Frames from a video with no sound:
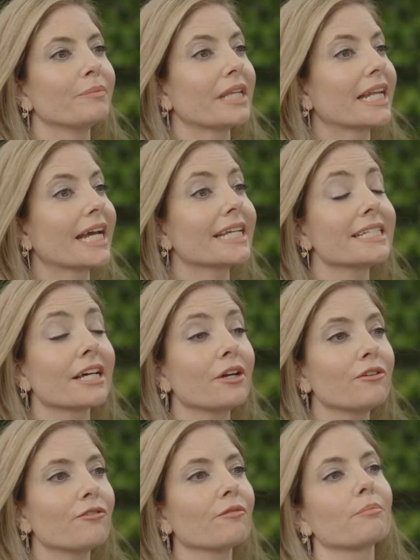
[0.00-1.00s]
And I can tell
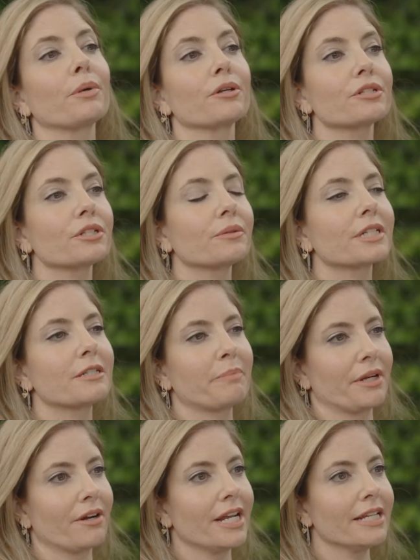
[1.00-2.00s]
you from personal
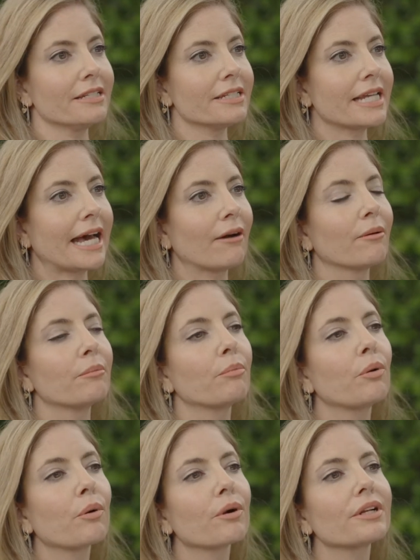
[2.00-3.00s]
experience how
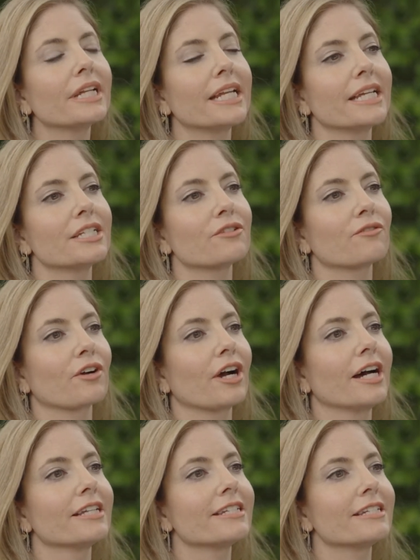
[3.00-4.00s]
important it is for
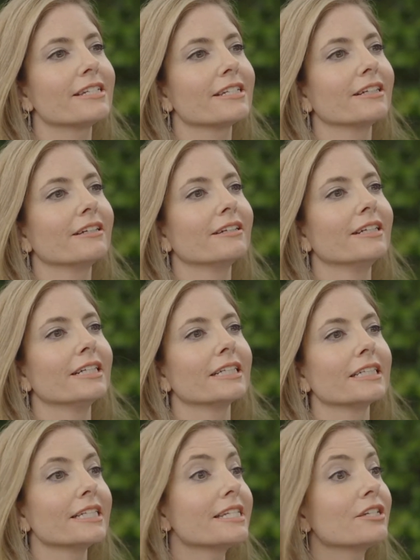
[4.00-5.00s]
us to
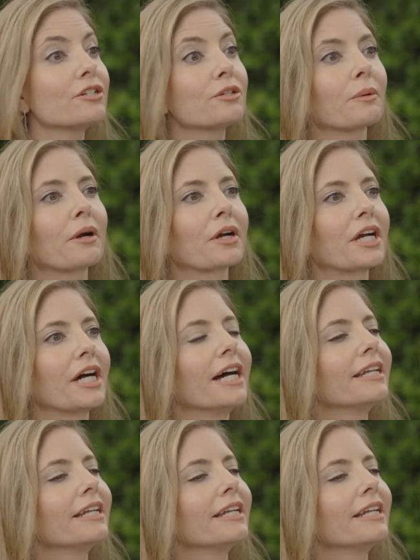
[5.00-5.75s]
listen to our gut